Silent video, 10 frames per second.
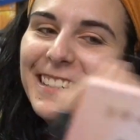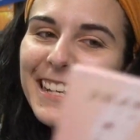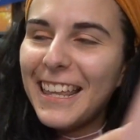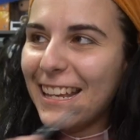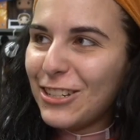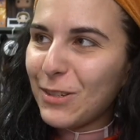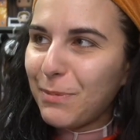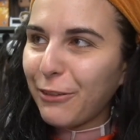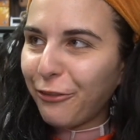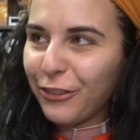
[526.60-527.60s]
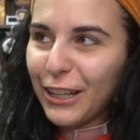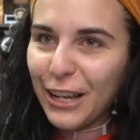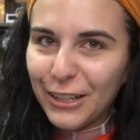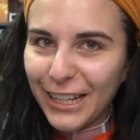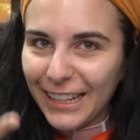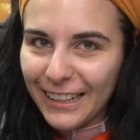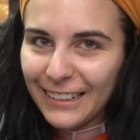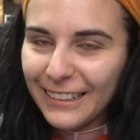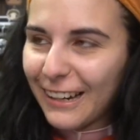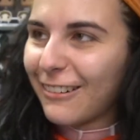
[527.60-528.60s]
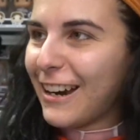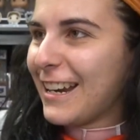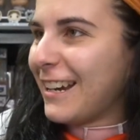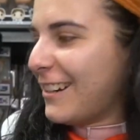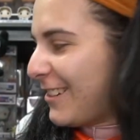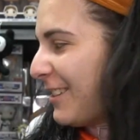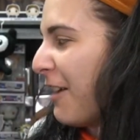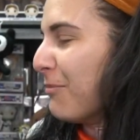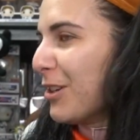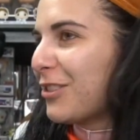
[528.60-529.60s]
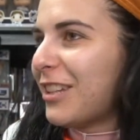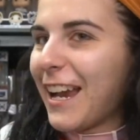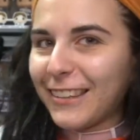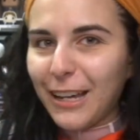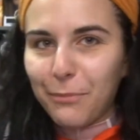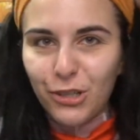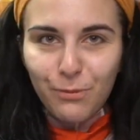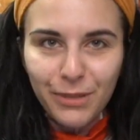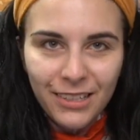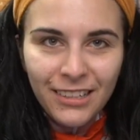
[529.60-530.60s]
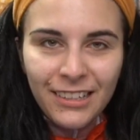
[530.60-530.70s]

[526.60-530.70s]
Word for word: and then just be floating like right here, just have them all stacked up, just be